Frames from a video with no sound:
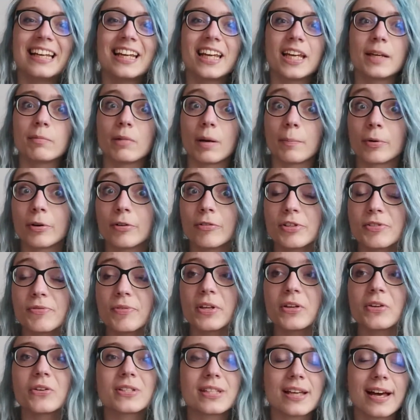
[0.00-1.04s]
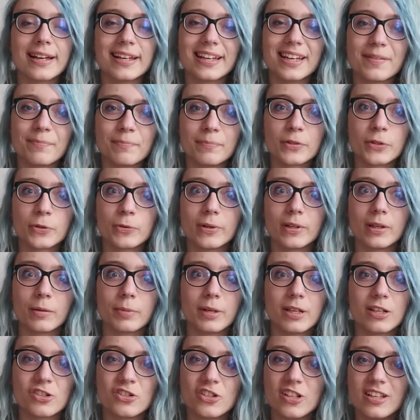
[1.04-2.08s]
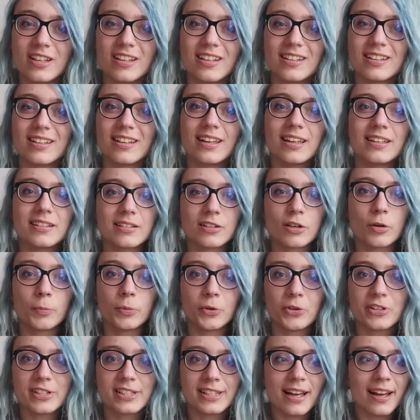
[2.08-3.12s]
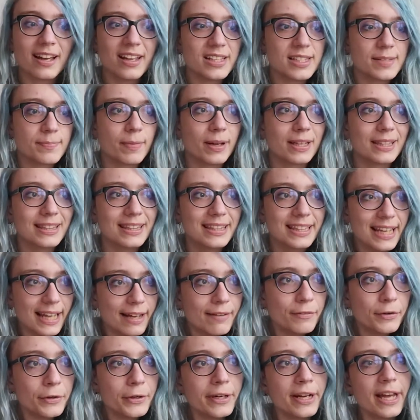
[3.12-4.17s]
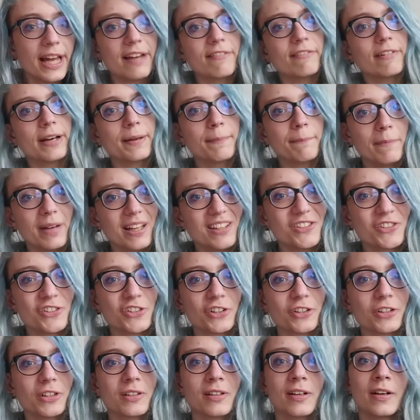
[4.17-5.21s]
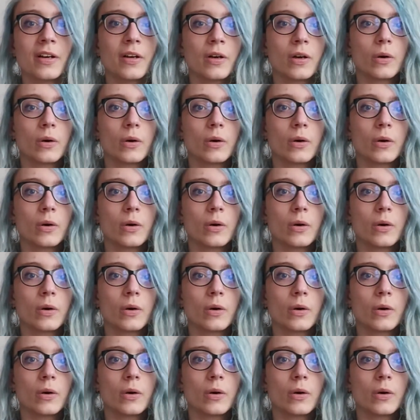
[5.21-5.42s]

in my previous videos, I am doing a PhD in computer science, but never have I mentioned